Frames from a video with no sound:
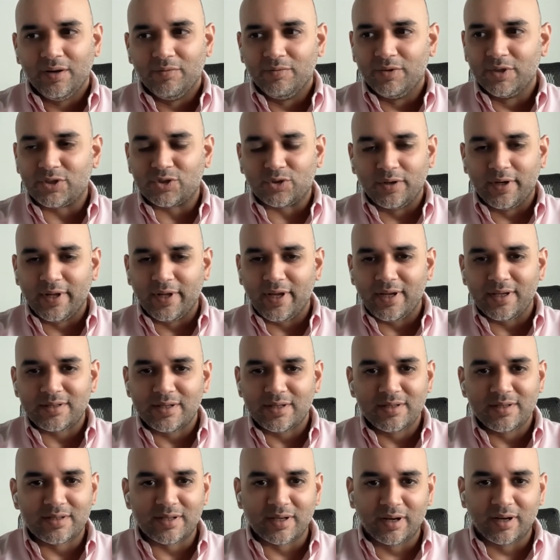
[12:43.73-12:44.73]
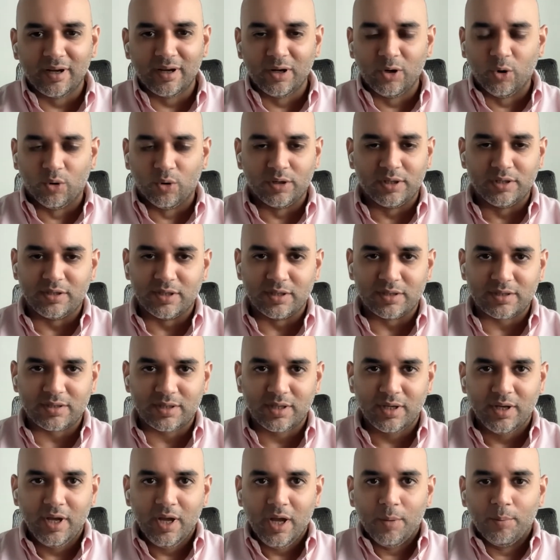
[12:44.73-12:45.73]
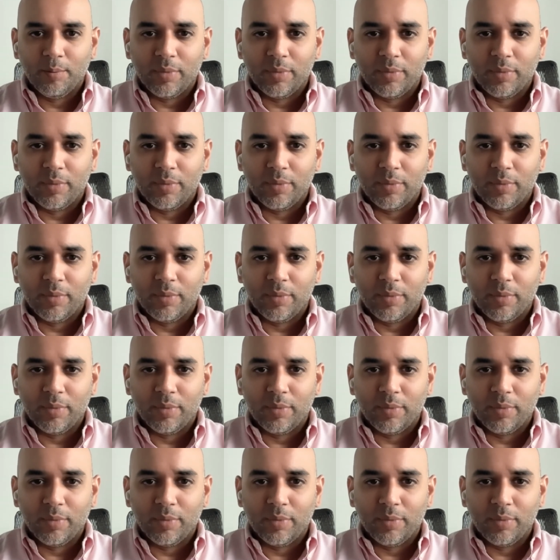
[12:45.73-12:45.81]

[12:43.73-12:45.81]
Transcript: which today is in single low digits.